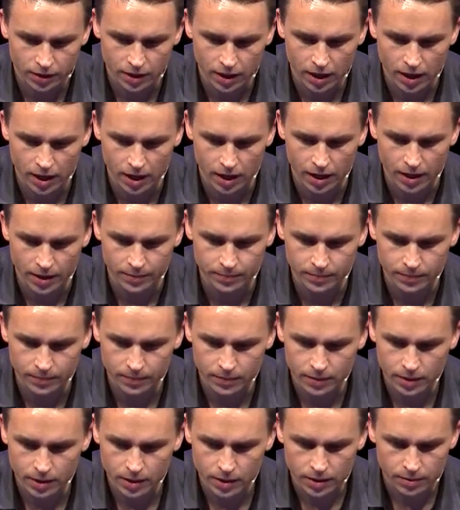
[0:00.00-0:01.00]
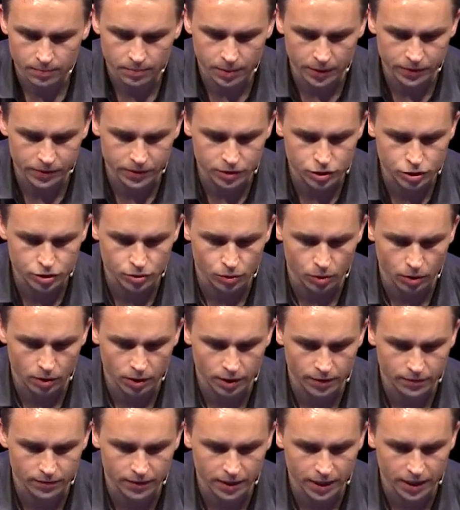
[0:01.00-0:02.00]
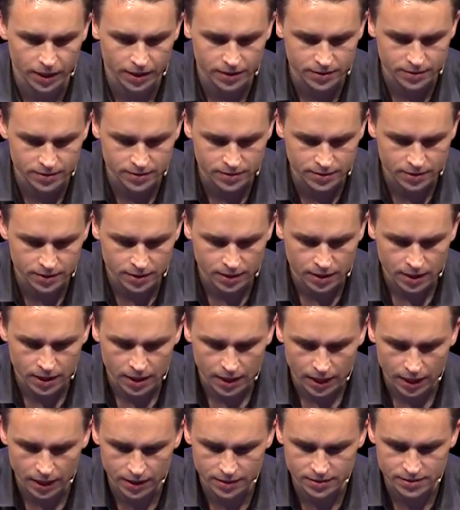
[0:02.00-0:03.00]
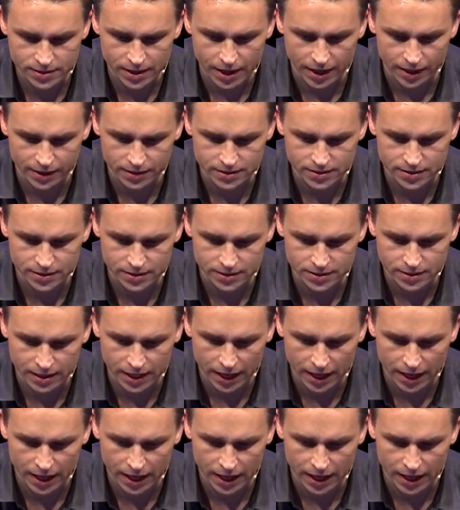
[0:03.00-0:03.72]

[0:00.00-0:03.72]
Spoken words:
But the short of it is that it's this